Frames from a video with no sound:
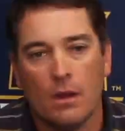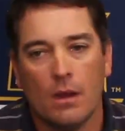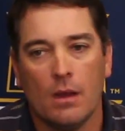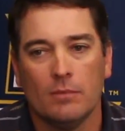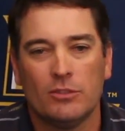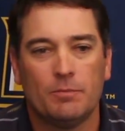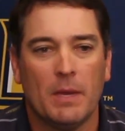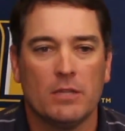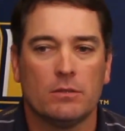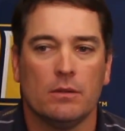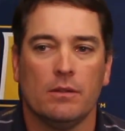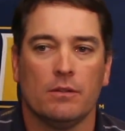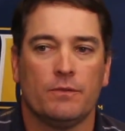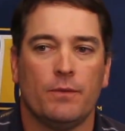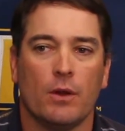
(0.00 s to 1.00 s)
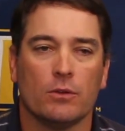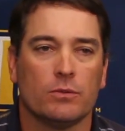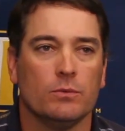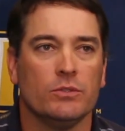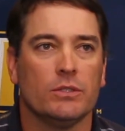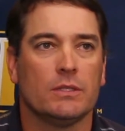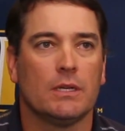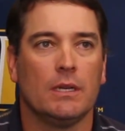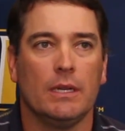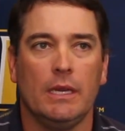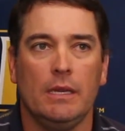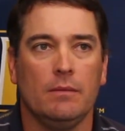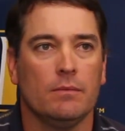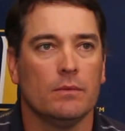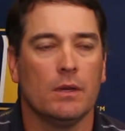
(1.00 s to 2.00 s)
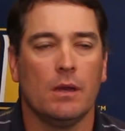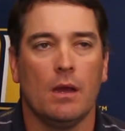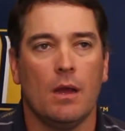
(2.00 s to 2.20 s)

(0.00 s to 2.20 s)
Especially this first one, just clean,